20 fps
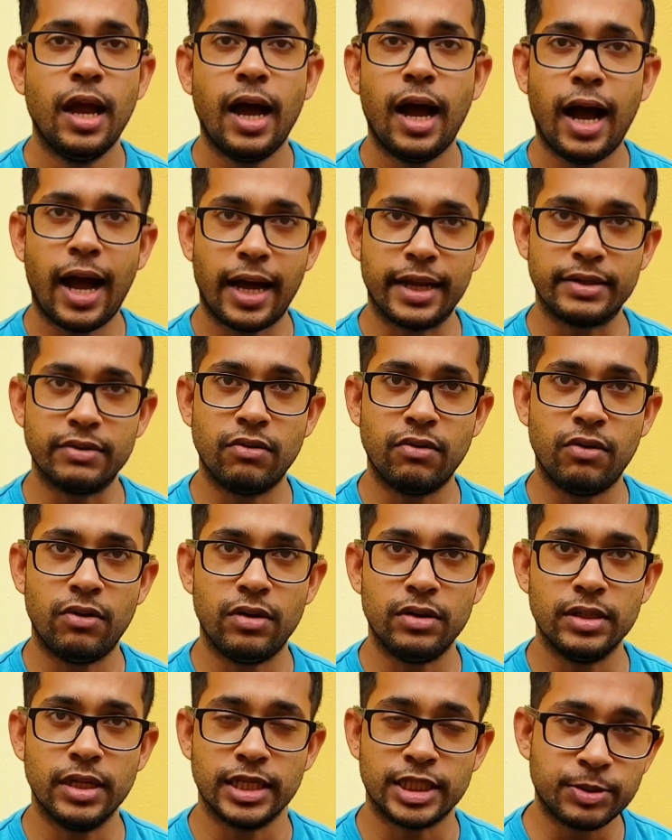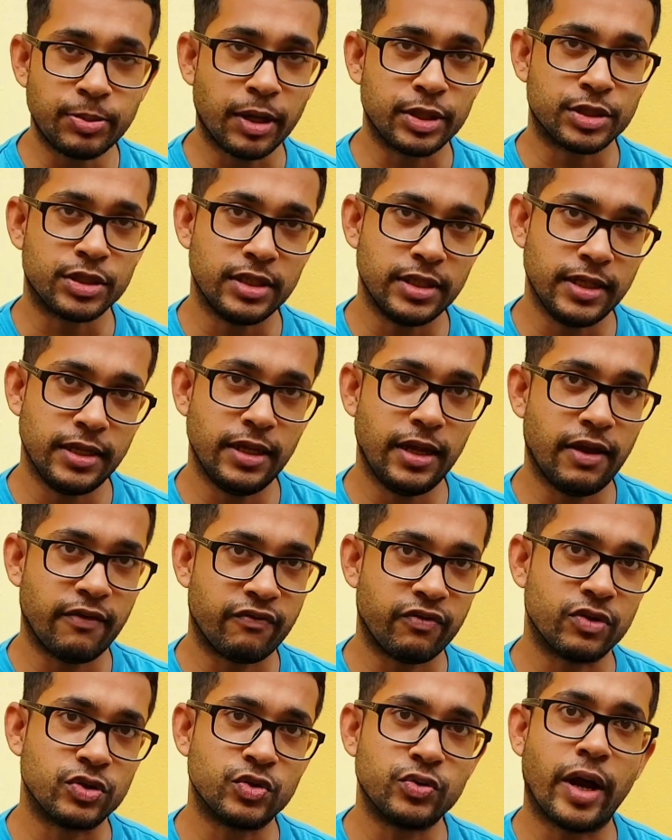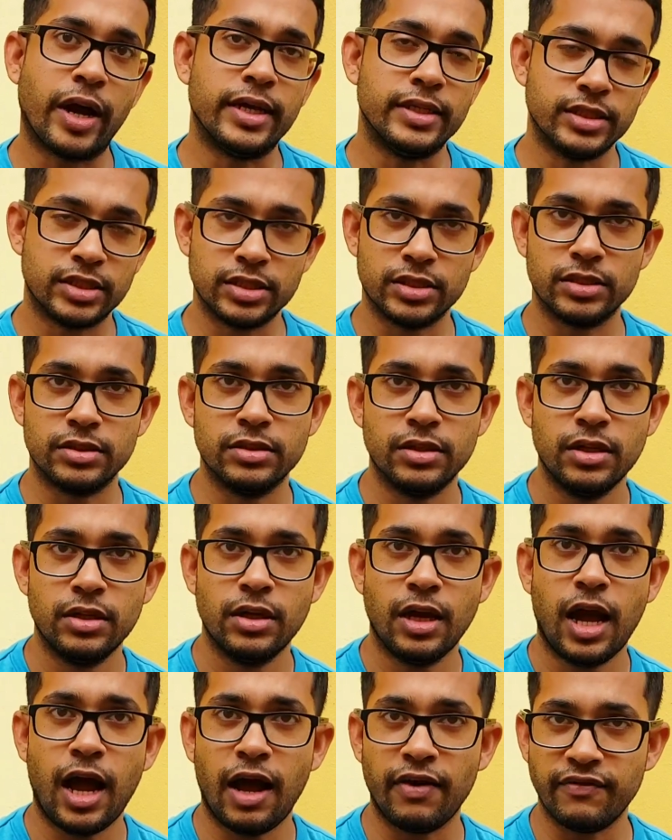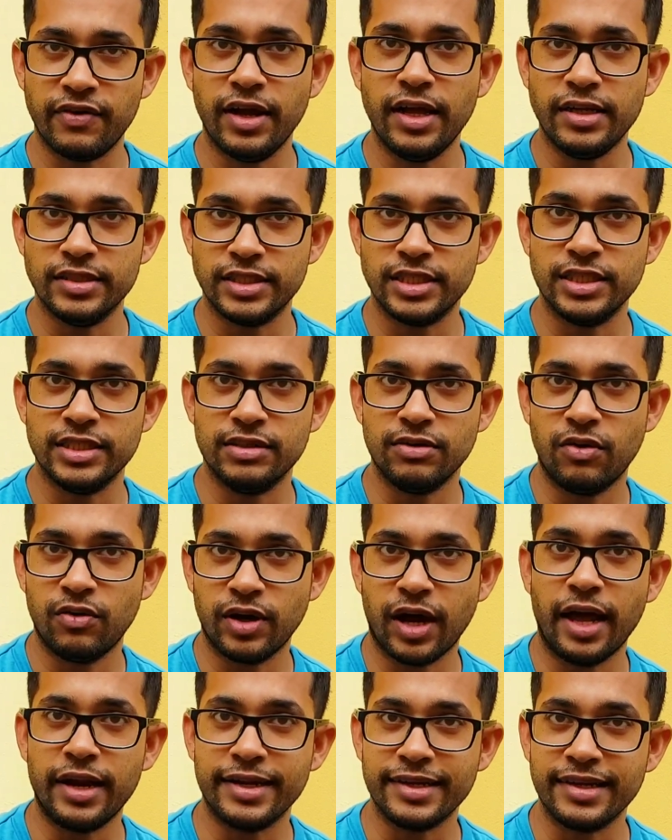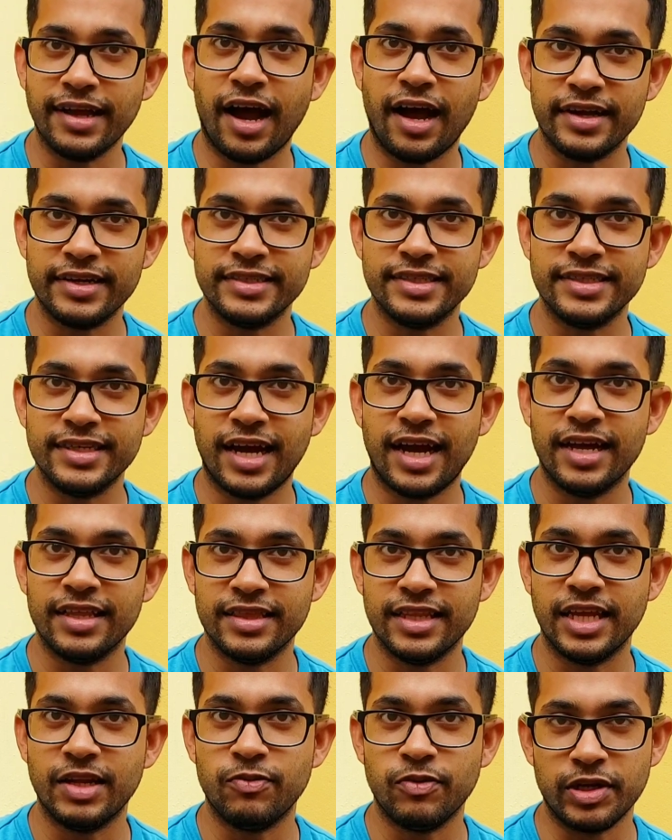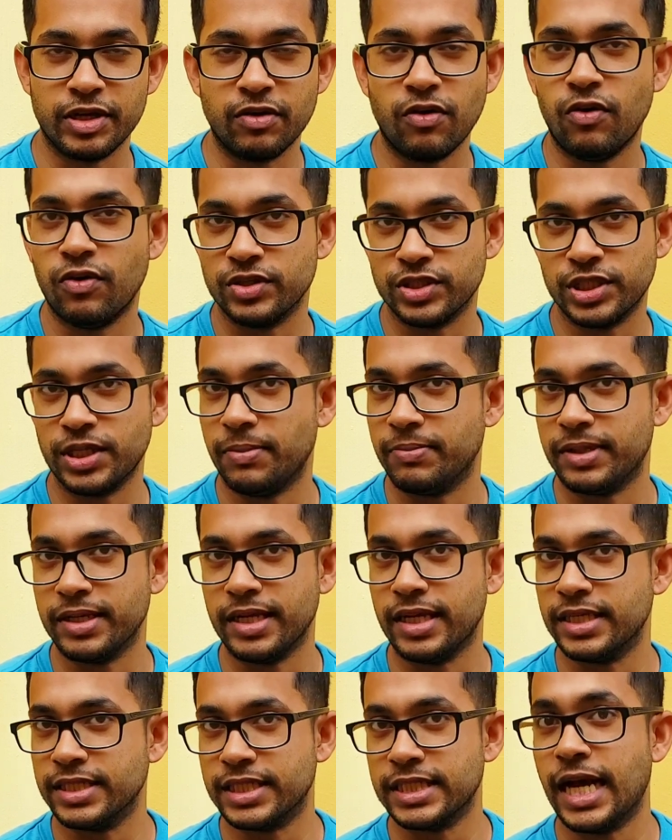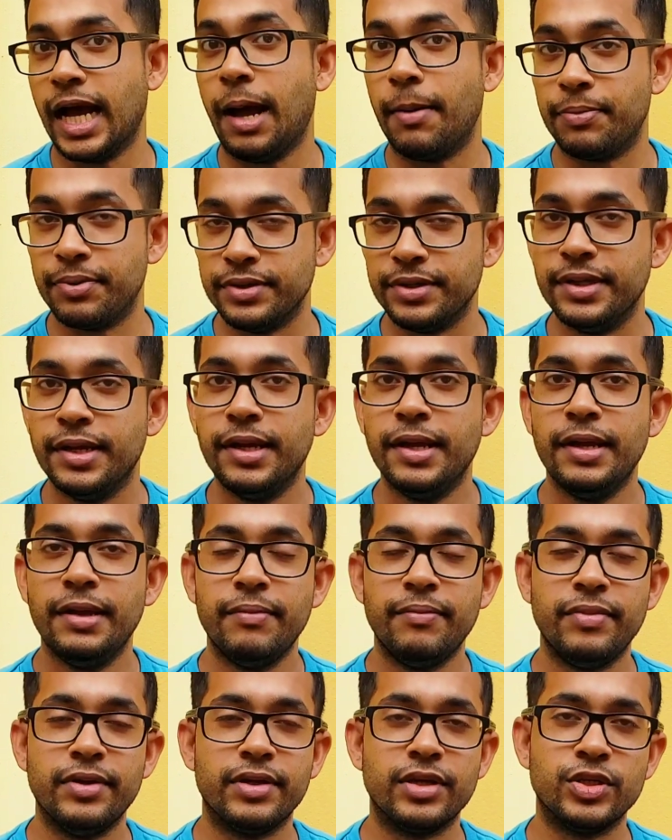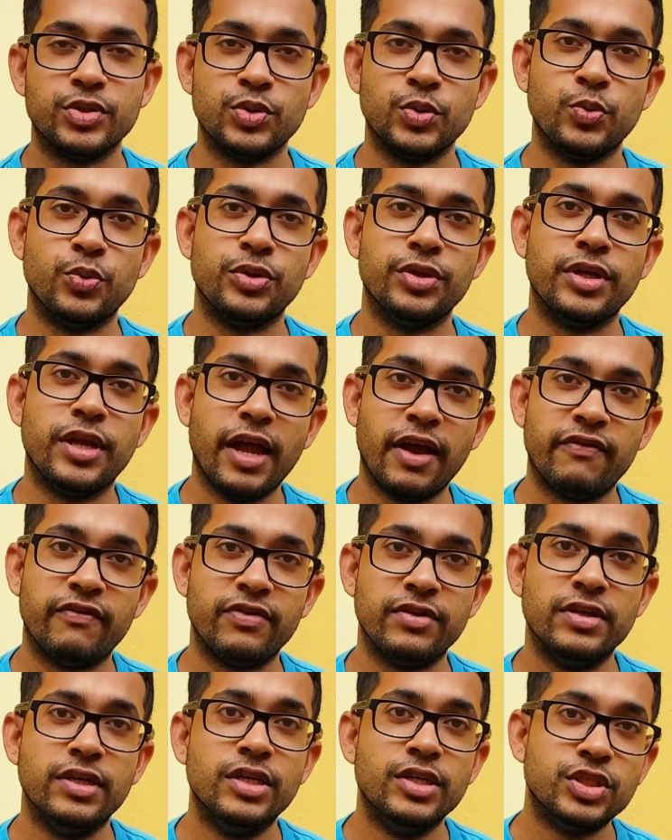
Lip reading: at all, especially if we're trying to have a healthy organic garden and then we cause something else to happen because we weren't careful.